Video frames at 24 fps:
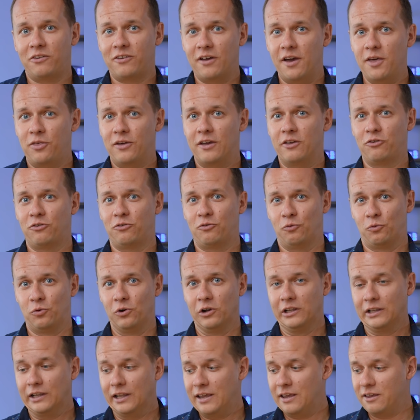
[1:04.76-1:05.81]
Scythe has
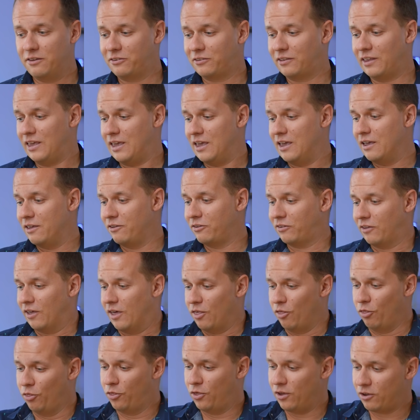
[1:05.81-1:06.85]
released is
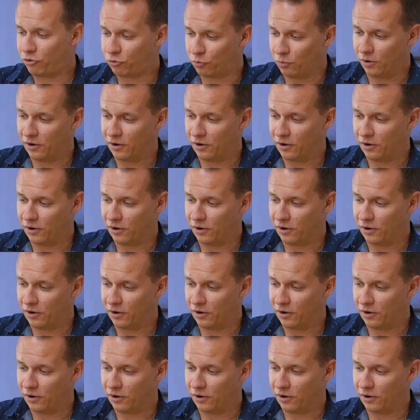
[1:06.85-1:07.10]
this